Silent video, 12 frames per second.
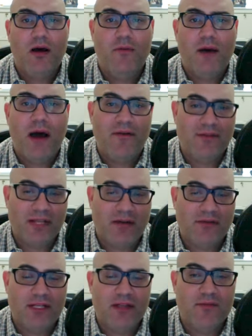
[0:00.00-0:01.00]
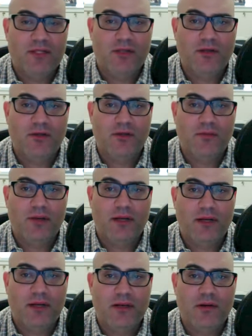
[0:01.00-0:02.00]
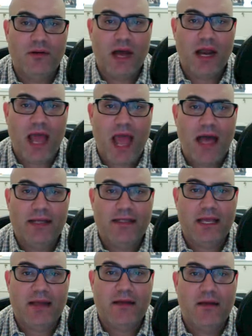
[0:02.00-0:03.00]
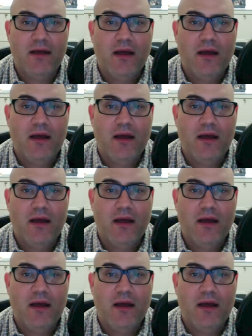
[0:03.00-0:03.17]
Obviously I don't see them at school, but, kind of asking.